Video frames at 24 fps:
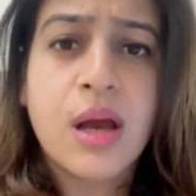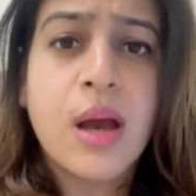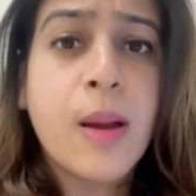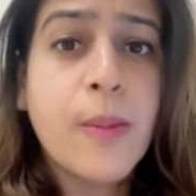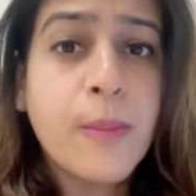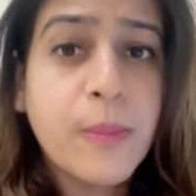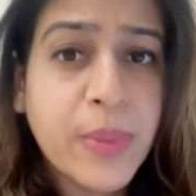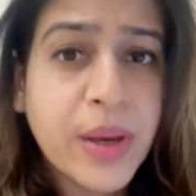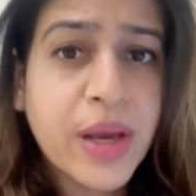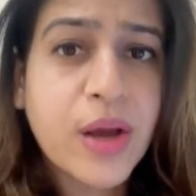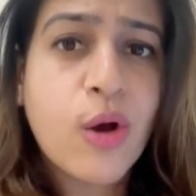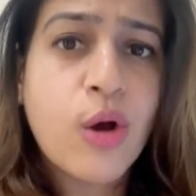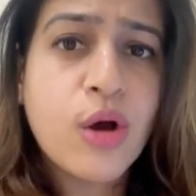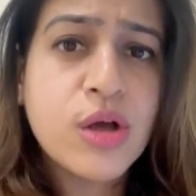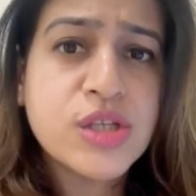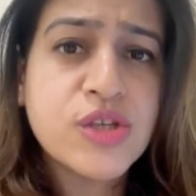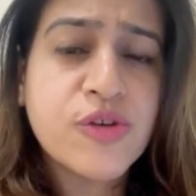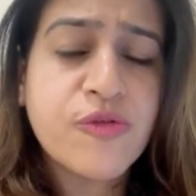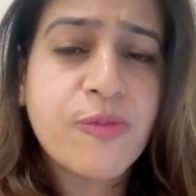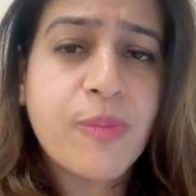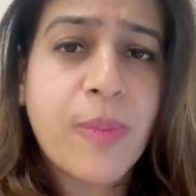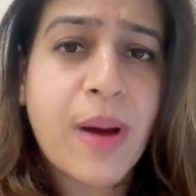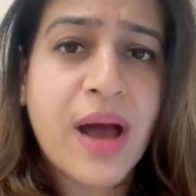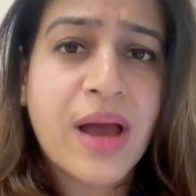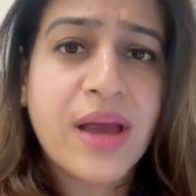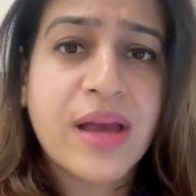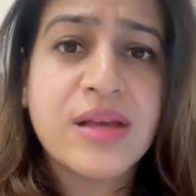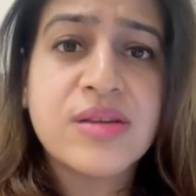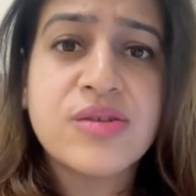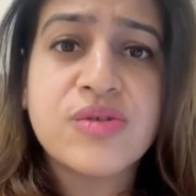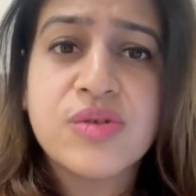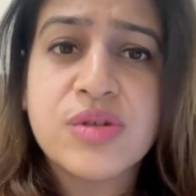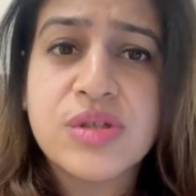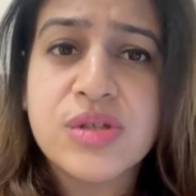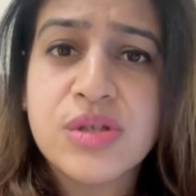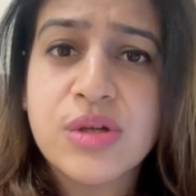Because of
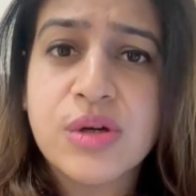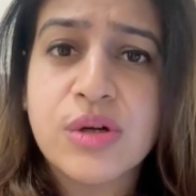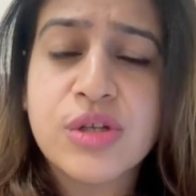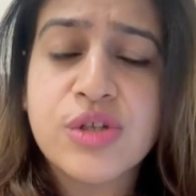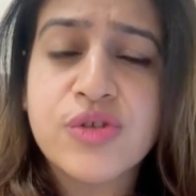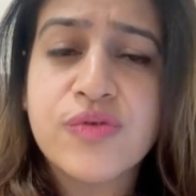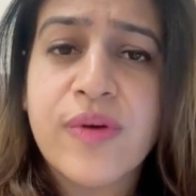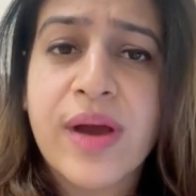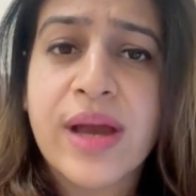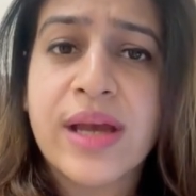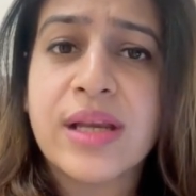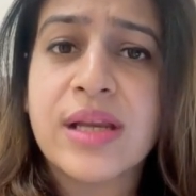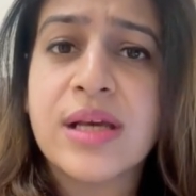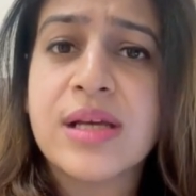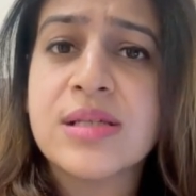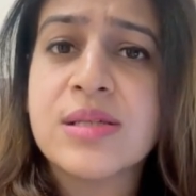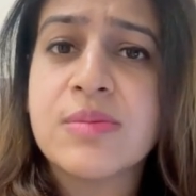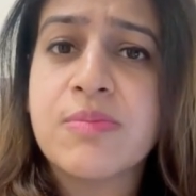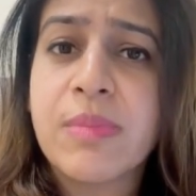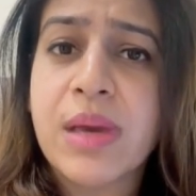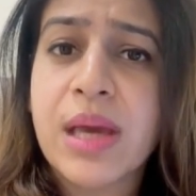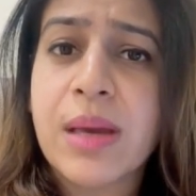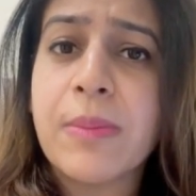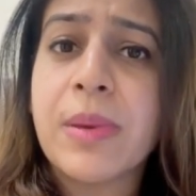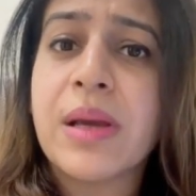bias, research findings may